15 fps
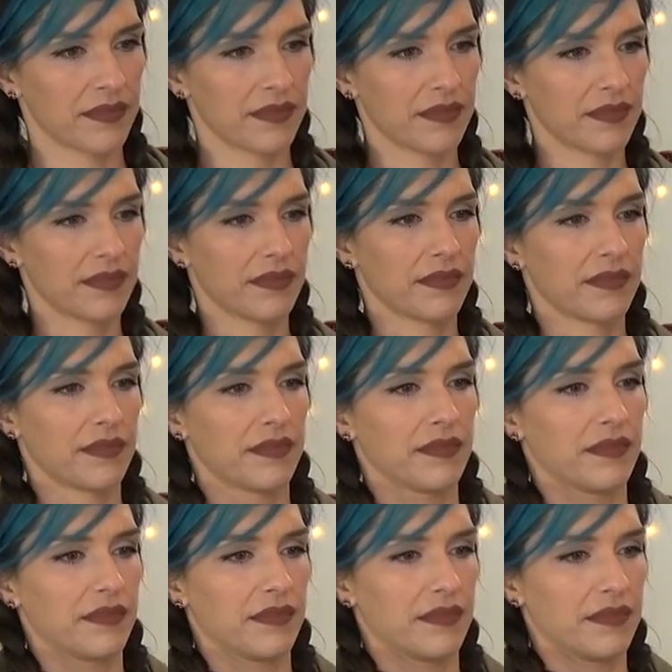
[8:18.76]

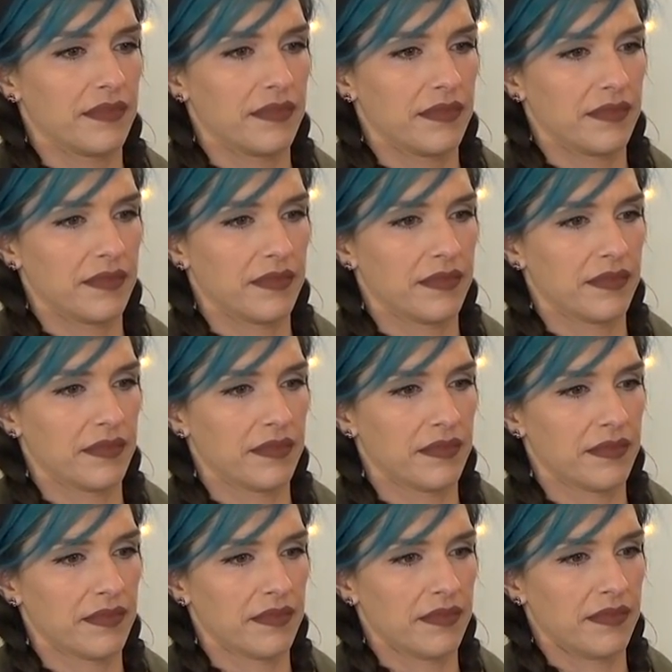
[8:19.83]

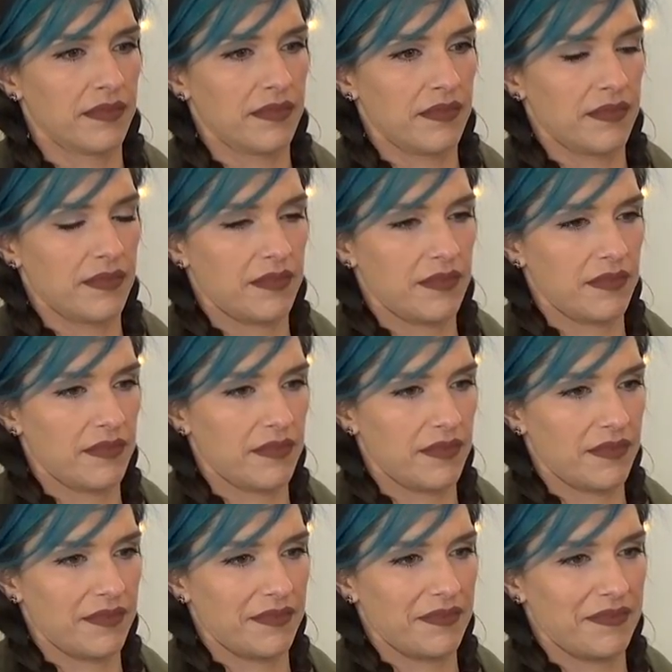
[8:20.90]

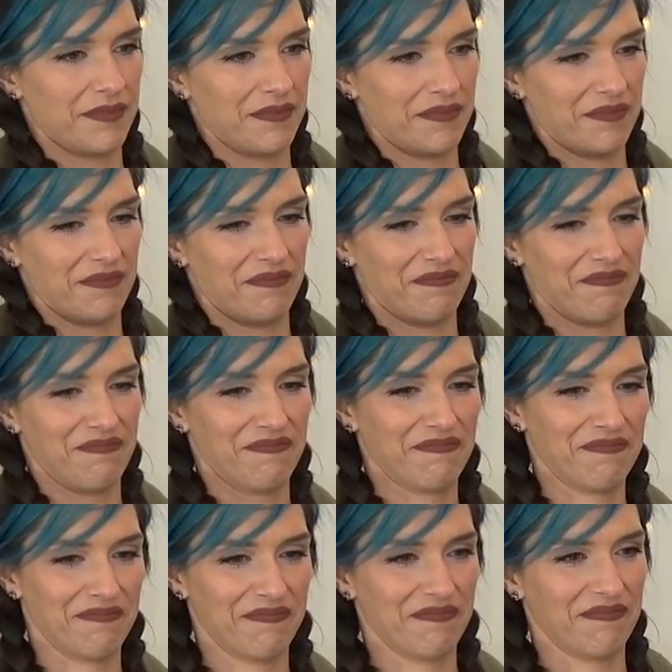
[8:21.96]

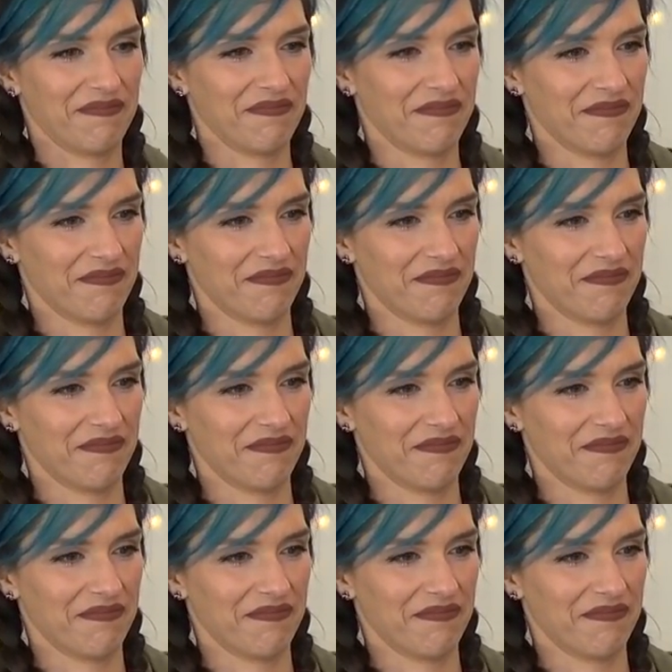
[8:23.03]
(silent)